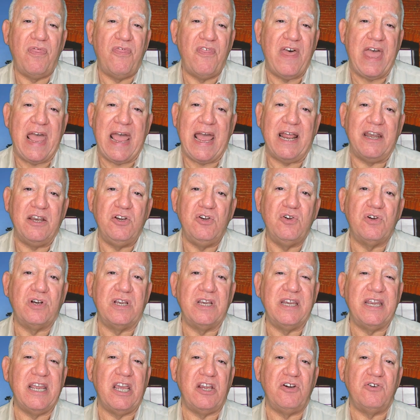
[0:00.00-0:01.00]
that, you
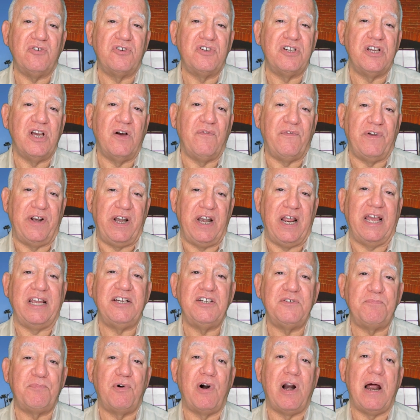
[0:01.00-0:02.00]
can get yourself a
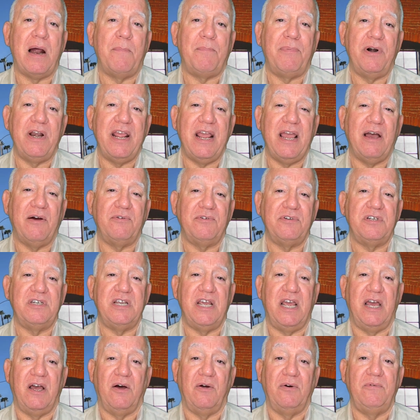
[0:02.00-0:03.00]
nice property out in
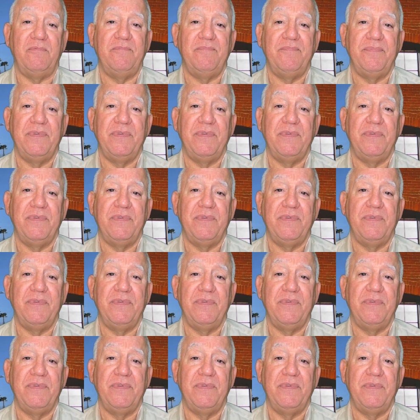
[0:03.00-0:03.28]
town,